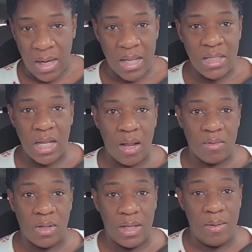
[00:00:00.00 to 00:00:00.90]
and I said I
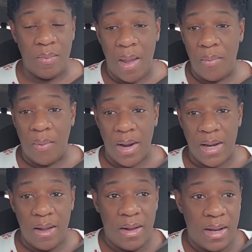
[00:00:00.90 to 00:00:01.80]
was going to keep the paper
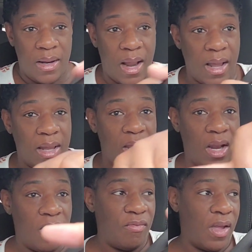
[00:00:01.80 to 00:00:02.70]
right there, and I
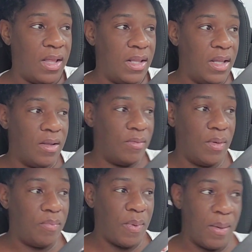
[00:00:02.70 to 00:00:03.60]
cannot find the gift.
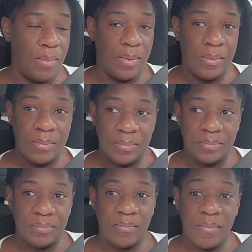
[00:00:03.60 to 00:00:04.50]

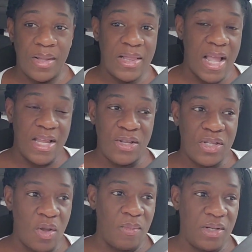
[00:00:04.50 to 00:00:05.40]
But thank you
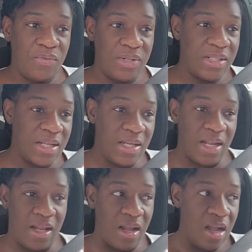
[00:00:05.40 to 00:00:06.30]
so much for
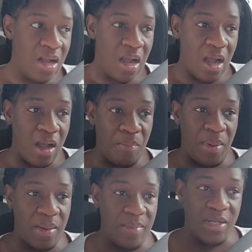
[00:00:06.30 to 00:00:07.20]
sending
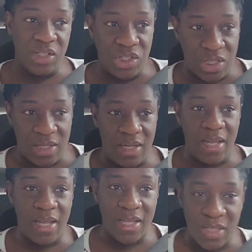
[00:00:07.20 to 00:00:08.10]
baby G
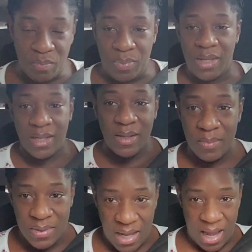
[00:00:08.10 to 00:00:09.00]
his
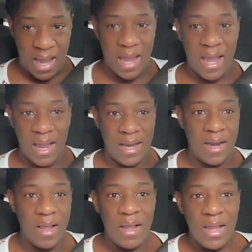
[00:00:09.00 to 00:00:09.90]
bibs
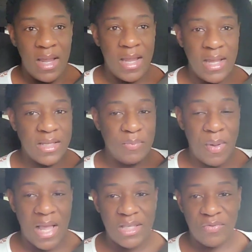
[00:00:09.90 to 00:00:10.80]
and his
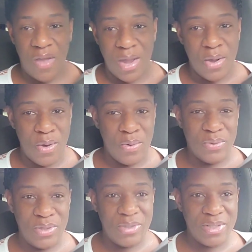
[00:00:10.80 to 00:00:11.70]
pacifier
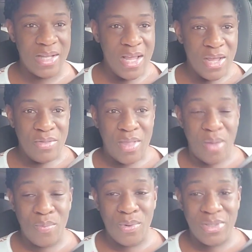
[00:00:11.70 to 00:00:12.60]
holders.
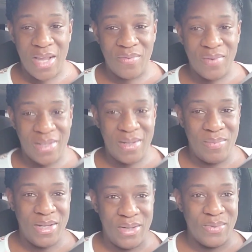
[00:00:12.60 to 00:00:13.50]
They will definitely
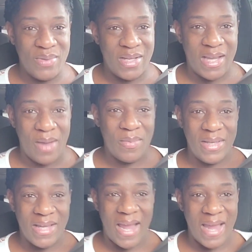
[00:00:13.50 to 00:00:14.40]
be used and come
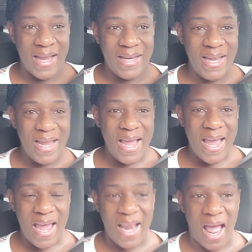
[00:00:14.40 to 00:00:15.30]
into handy,
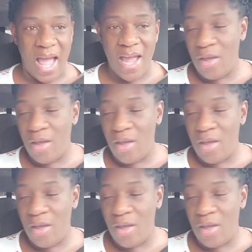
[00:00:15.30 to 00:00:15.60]
and I